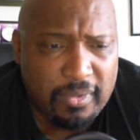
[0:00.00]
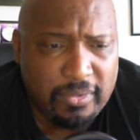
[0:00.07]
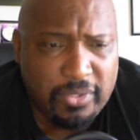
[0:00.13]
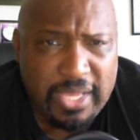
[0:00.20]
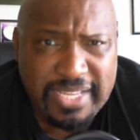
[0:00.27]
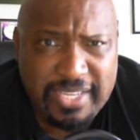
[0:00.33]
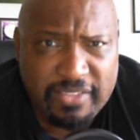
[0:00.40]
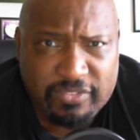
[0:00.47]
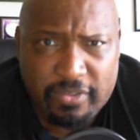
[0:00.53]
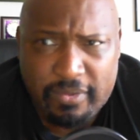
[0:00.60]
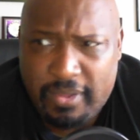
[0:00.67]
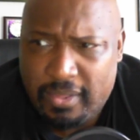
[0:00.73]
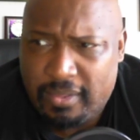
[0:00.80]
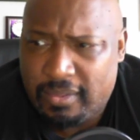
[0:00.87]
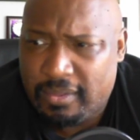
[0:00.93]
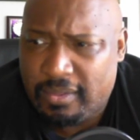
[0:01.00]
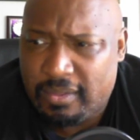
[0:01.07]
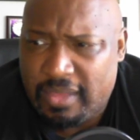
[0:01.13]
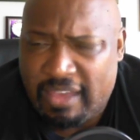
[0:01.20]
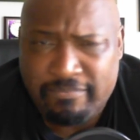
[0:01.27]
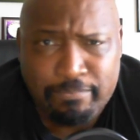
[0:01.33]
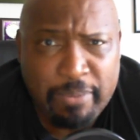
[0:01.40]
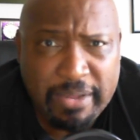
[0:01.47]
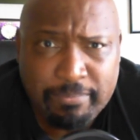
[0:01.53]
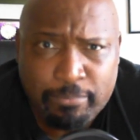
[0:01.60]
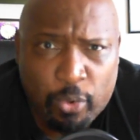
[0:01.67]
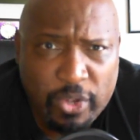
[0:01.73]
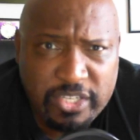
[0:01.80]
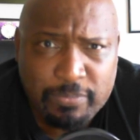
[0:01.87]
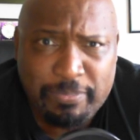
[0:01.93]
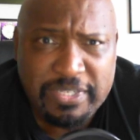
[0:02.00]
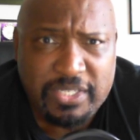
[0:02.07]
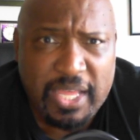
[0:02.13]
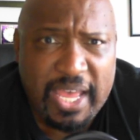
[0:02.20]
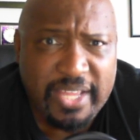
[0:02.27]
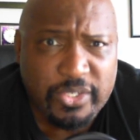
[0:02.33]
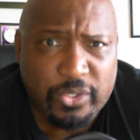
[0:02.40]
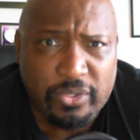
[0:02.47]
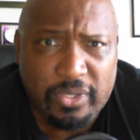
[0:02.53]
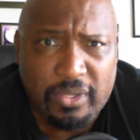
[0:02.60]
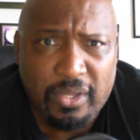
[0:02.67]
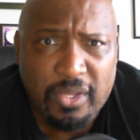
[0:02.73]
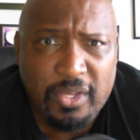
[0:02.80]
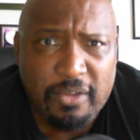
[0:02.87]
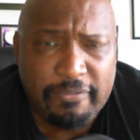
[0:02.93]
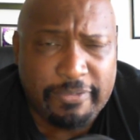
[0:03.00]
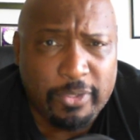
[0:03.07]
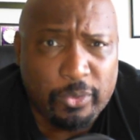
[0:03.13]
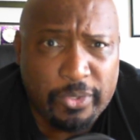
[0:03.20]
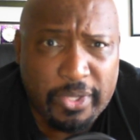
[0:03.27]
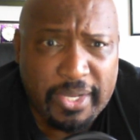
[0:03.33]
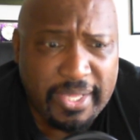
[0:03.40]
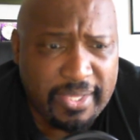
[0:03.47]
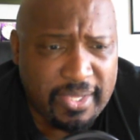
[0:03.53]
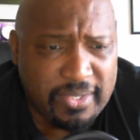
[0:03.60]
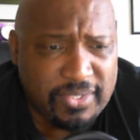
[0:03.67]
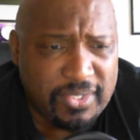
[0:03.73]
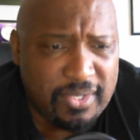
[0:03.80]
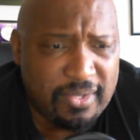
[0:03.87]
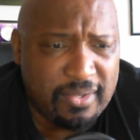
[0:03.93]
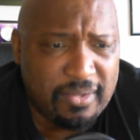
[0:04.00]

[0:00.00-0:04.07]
You guys have to have butt boys beside you to feel good, I guess.